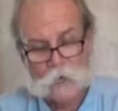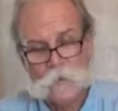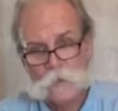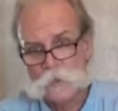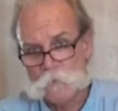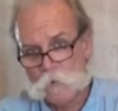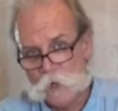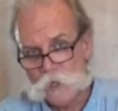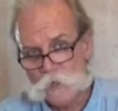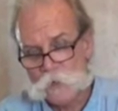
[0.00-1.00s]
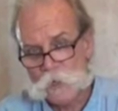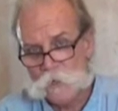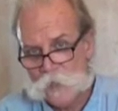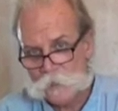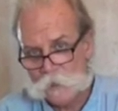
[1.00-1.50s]
There's some moisture
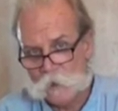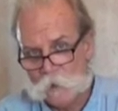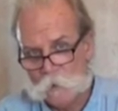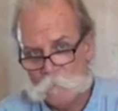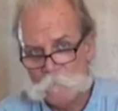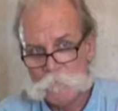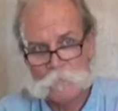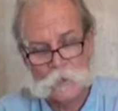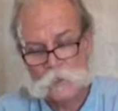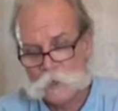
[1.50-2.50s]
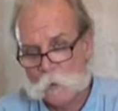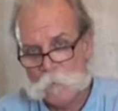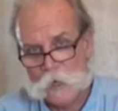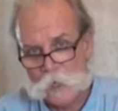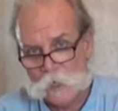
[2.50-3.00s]
underneath the home, but there's no
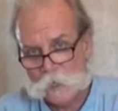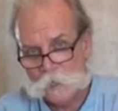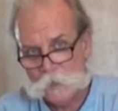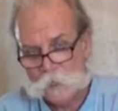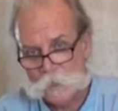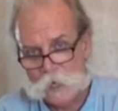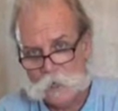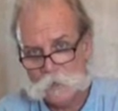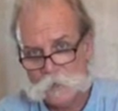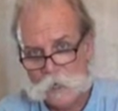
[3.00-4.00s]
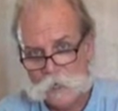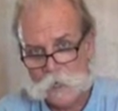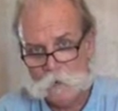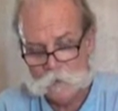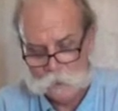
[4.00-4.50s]
puddling underneath the house right
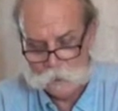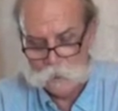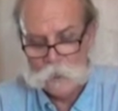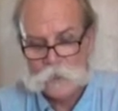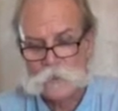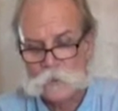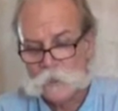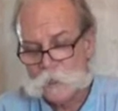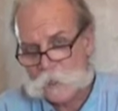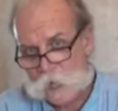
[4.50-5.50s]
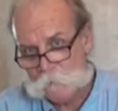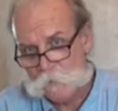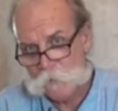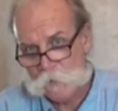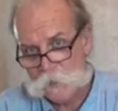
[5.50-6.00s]
now. During the times
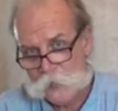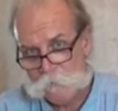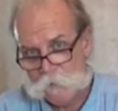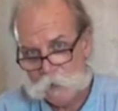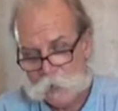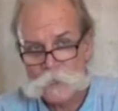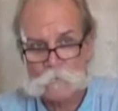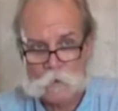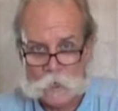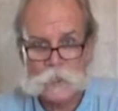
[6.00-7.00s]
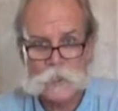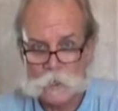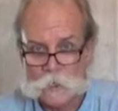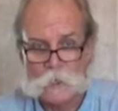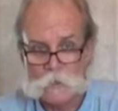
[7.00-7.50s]
of those heavy rains, I'm quite
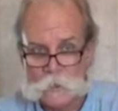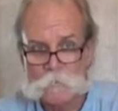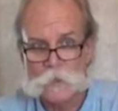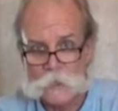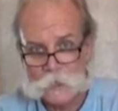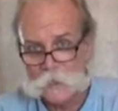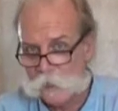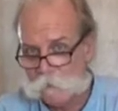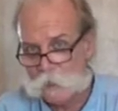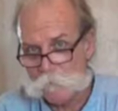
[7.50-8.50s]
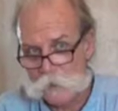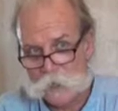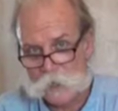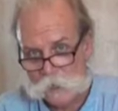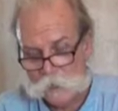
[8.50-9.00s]
sure that there was some pretty significant puddling